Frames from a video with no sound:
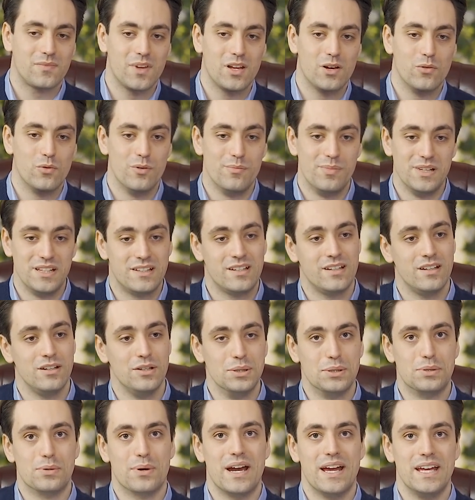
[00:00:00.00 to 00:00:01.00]
would be too
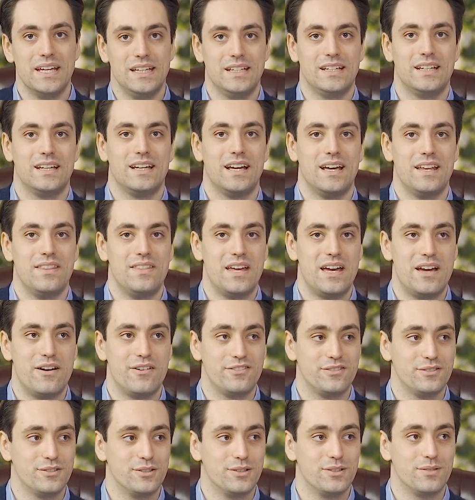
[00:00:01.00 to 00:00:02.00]
great, and
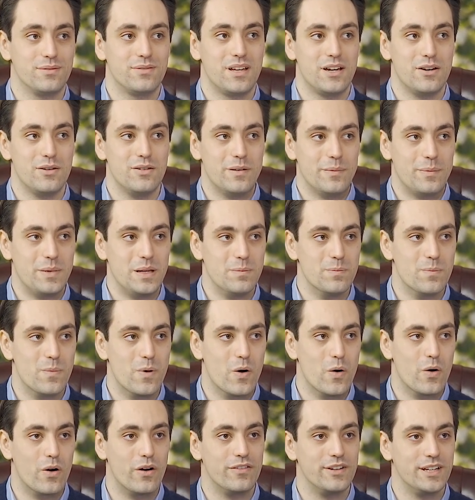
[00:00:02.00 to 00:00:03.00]
therefore there would be
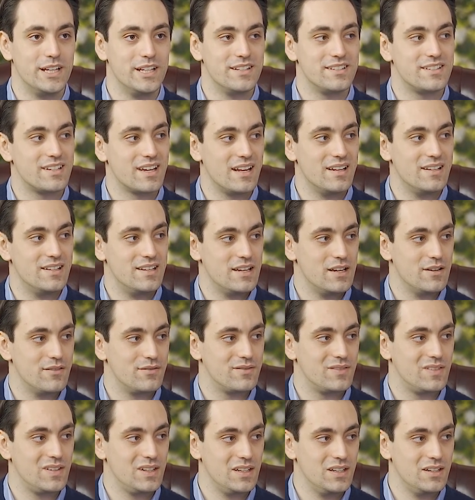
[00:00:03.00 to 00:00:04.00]
more of an
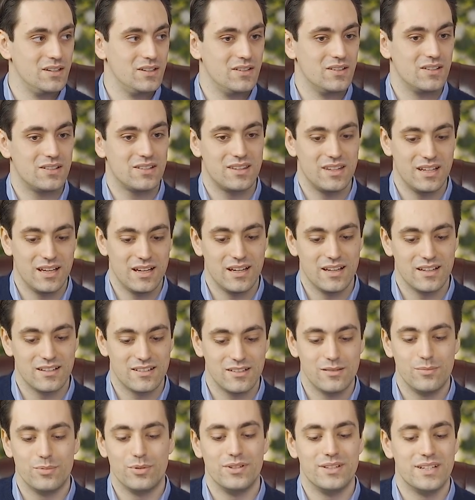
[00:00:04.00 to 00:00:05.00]
incentive to use the
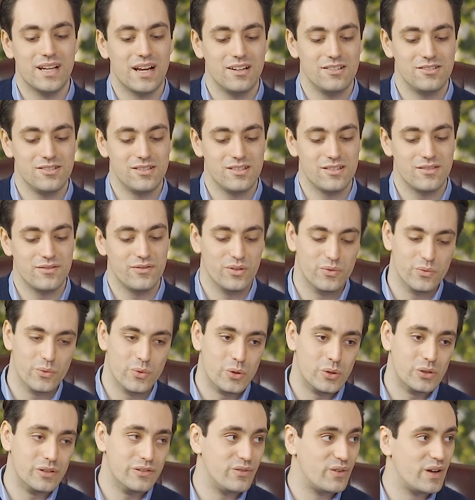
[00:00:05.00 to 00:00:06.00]
superintelligence for
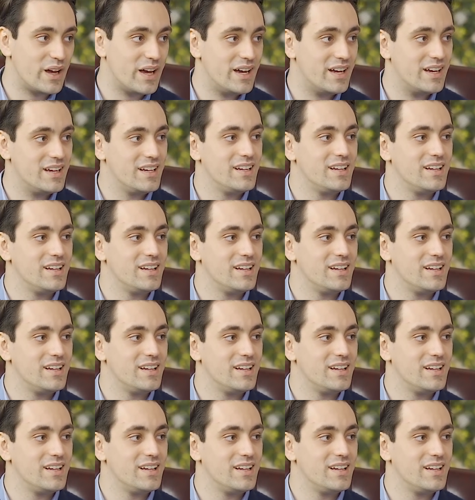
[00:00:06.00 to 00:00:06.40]
warfare.